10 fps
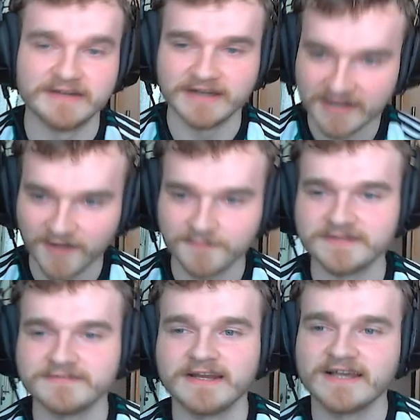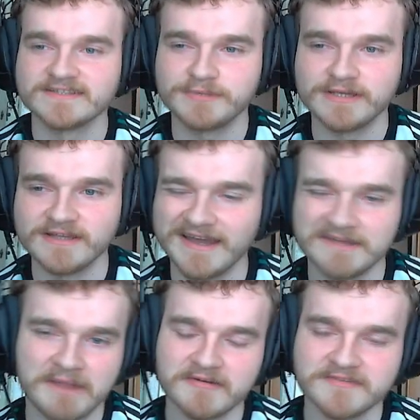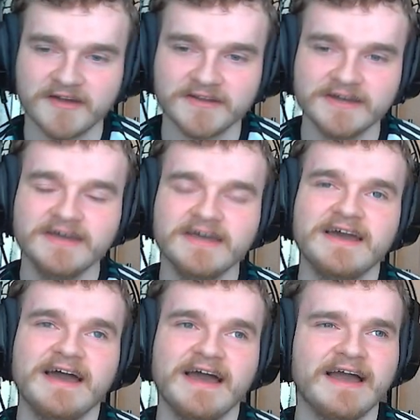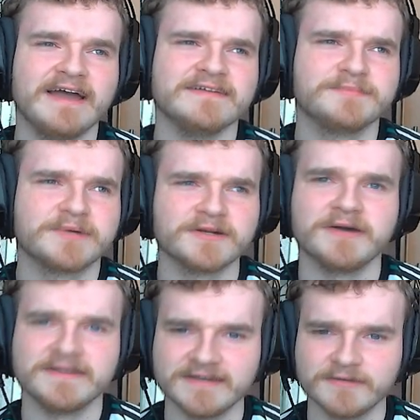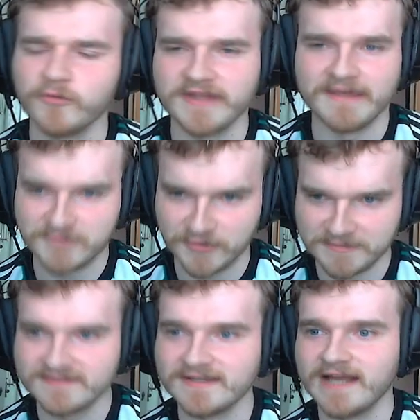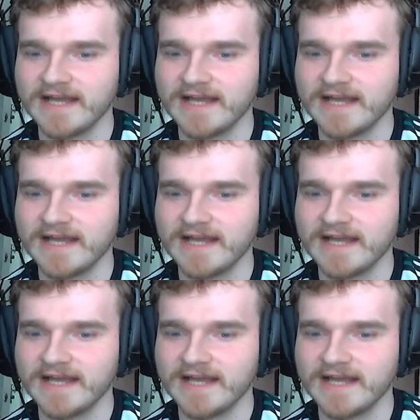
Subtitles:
I got him in the very last spin, and Maradona and Pirlo, I think one of them took me to the last